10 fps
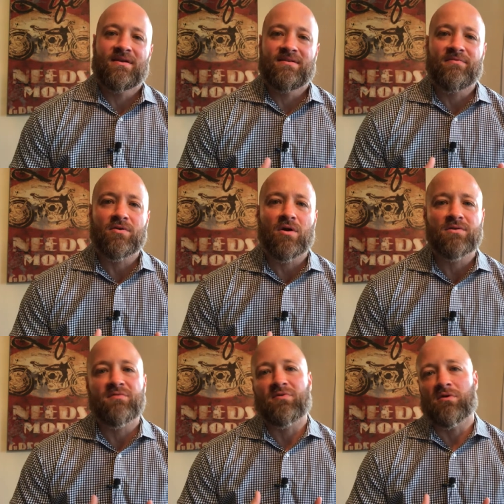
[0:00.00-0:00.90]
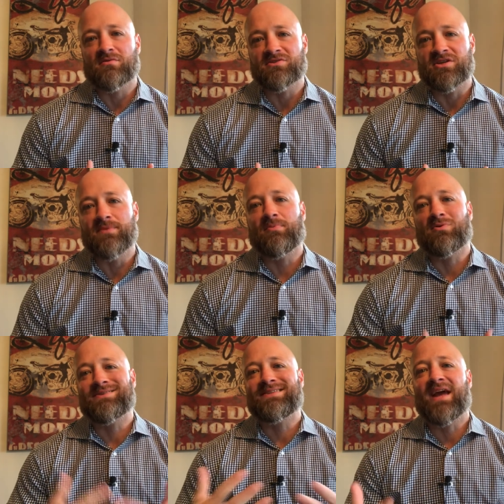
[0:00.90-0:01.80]
Difficulty falling asleep
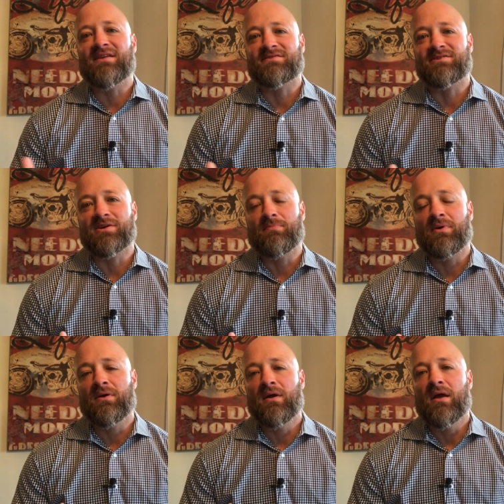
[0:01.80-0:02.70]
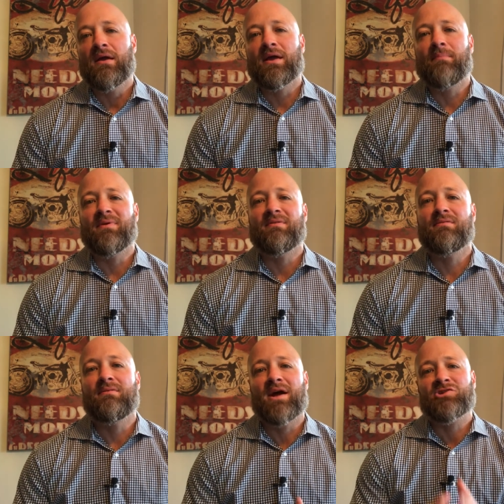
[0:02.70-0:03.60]
or staying asleep can be
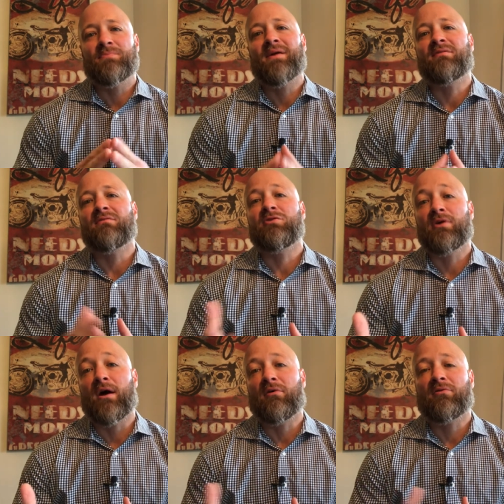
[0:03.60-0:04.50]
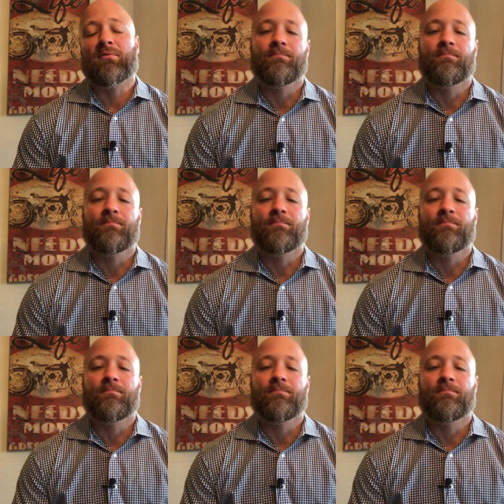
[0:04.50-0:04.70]
detrimental to your health.